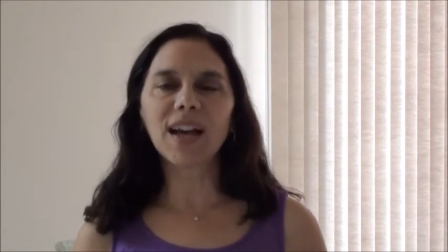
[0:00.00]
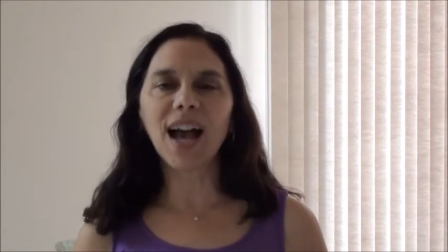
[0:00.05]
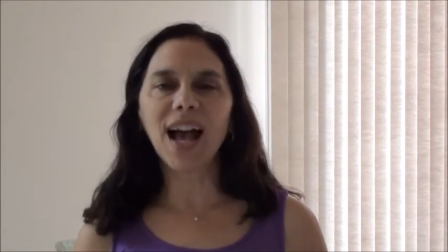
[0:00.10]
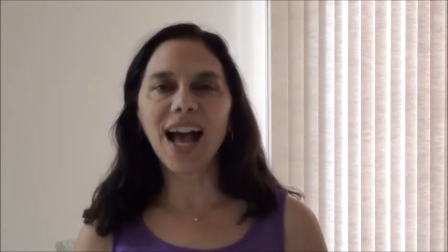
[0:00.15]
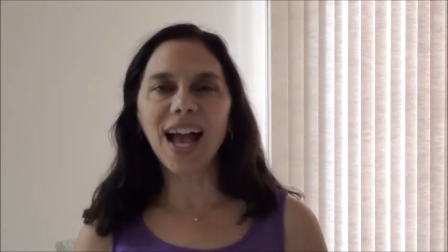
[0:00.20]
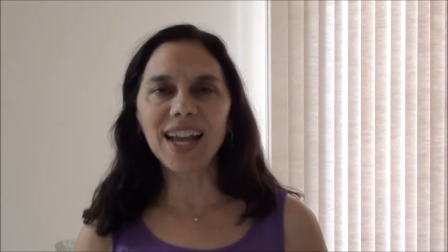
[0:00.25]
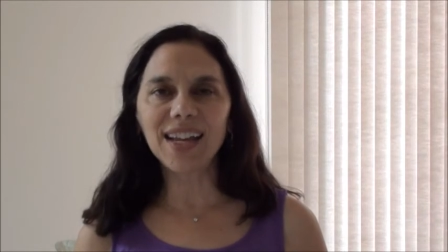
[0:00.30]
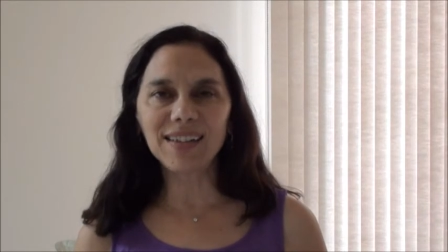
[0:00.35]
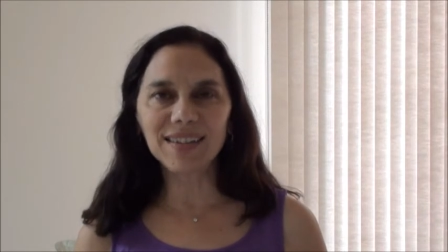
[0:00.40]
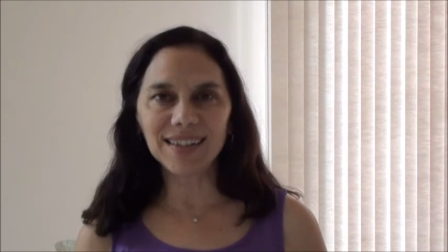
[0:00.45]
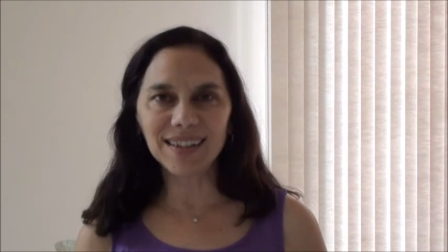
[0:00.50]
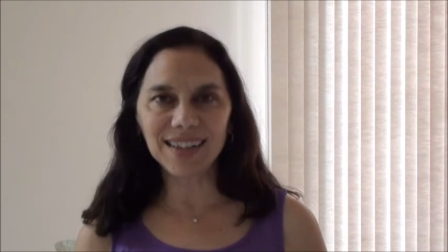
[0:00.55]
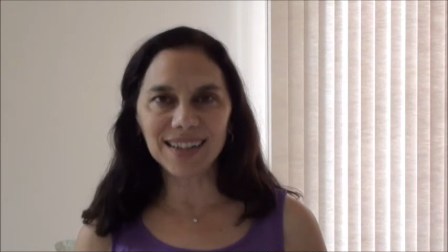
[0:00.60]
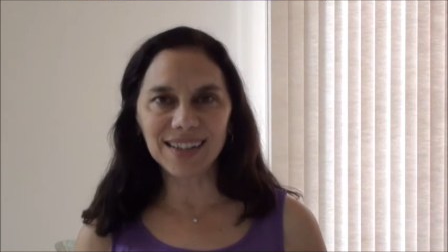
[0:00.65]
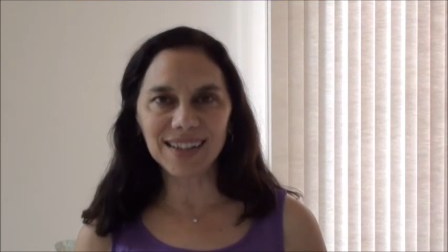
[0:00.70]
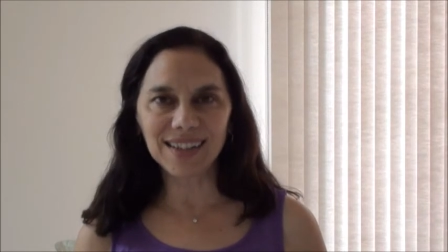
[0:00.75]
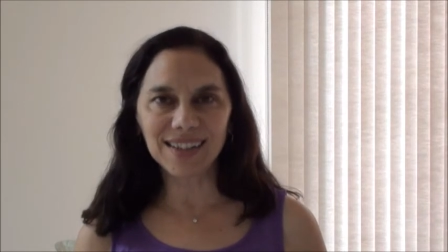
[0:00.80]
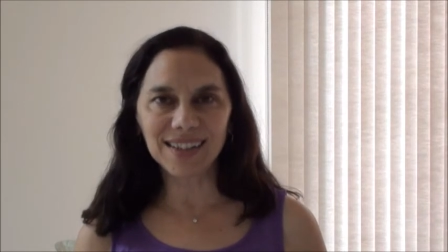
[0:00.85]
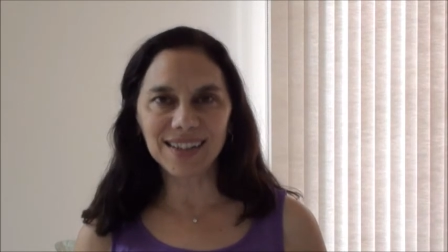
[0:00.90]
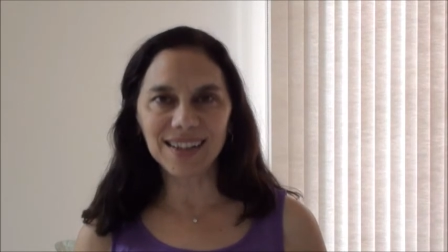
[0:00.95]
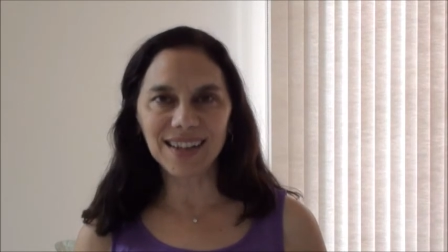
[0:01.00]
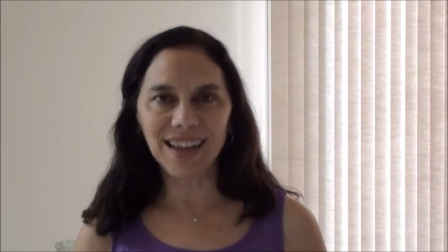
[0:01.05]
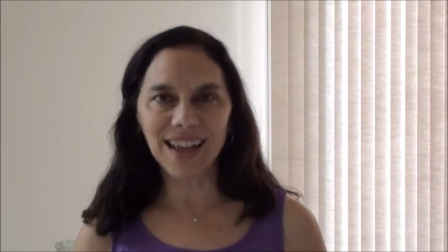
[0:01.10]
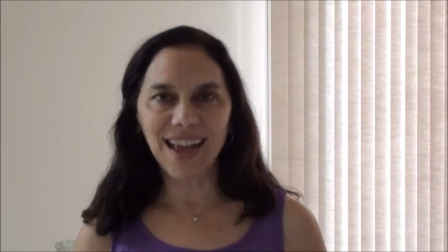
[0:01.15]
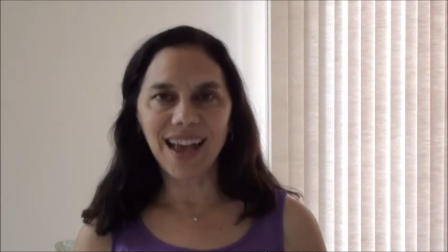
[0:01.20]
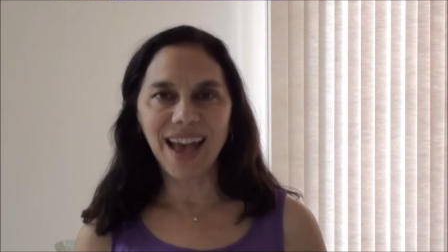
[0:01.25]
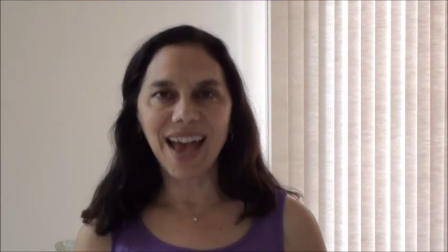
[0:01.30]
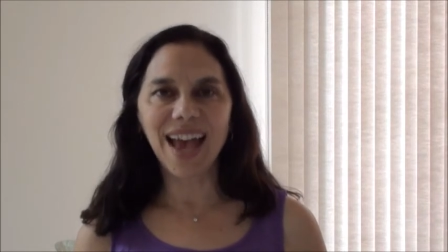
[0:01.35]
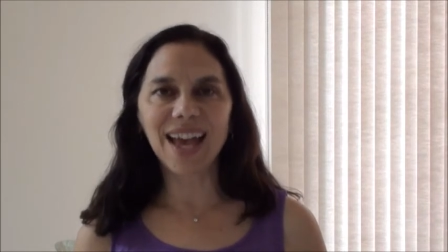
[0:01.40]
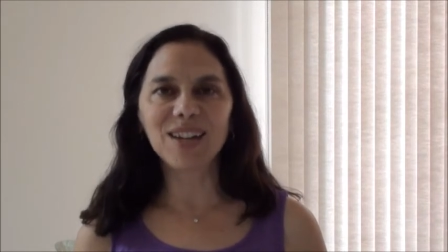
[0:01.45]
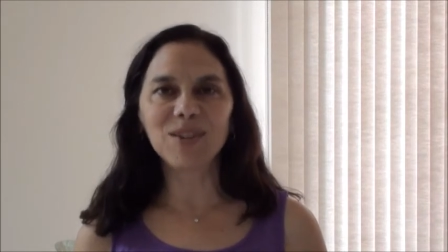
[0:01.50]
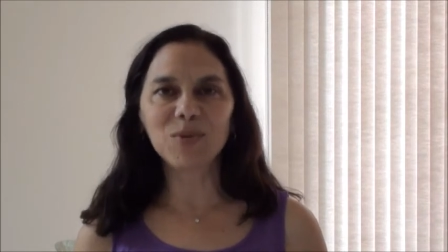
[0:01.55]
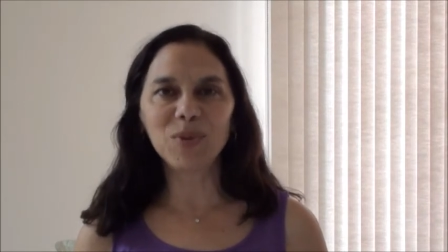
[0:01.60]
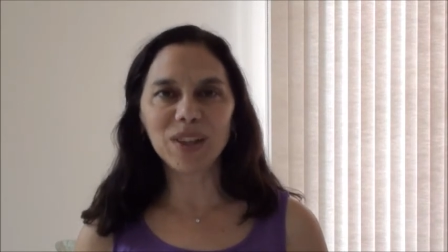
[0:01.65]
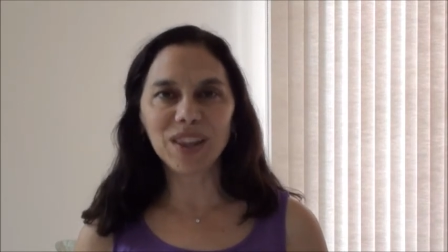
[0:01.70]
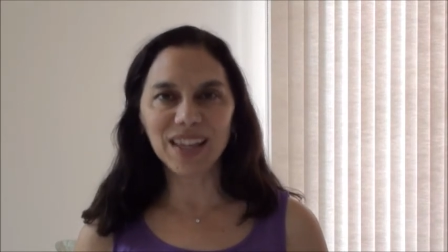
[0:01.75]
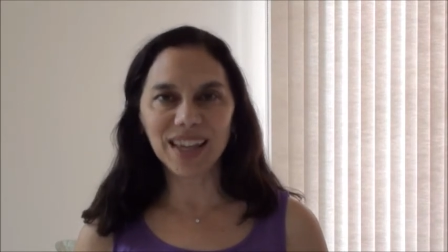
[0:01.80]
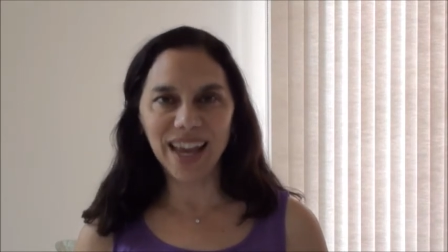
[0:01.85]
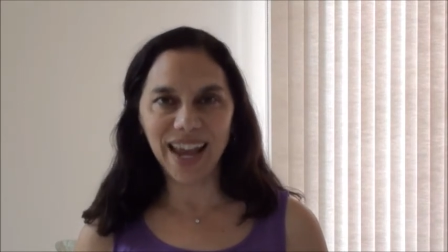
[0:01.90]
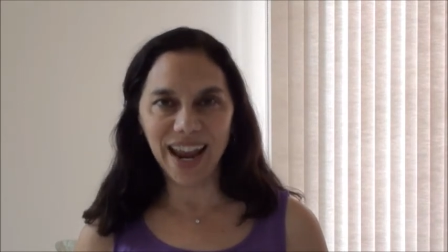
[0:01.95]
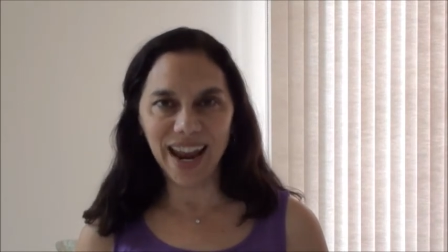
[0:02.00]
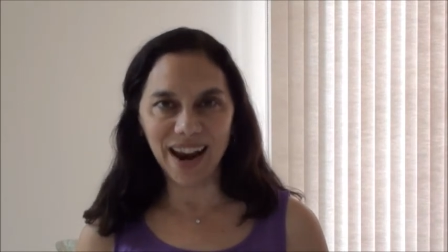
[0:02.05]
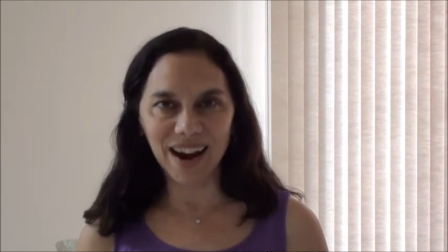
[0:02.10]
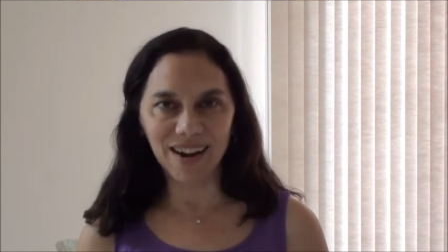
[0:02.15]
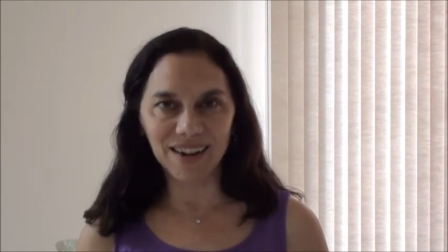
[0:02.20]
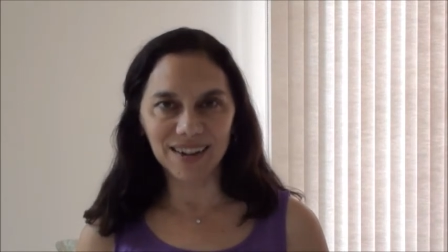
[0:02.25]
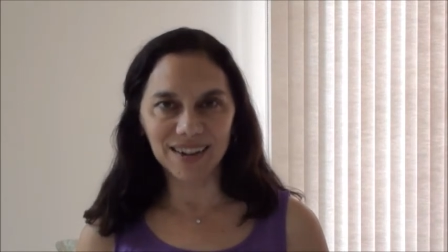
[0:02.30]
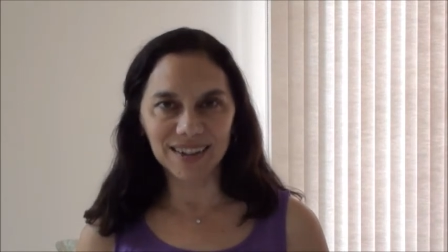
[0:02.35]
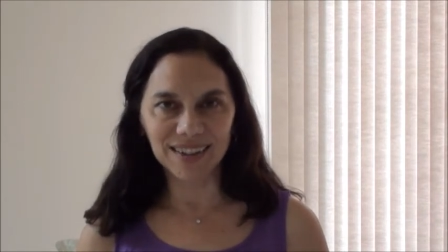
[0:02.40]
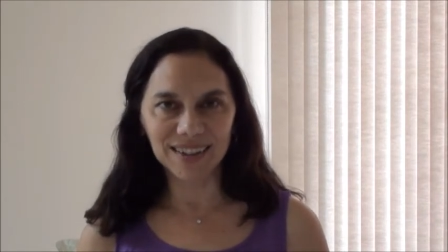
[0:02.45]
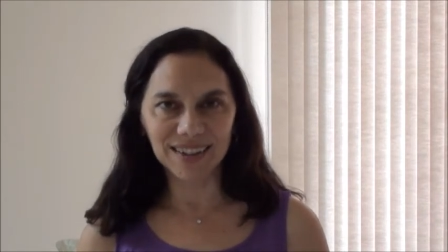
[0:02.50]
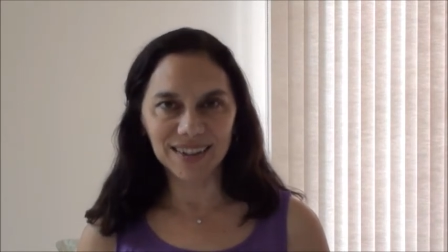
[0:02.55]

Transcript: kindness and with care,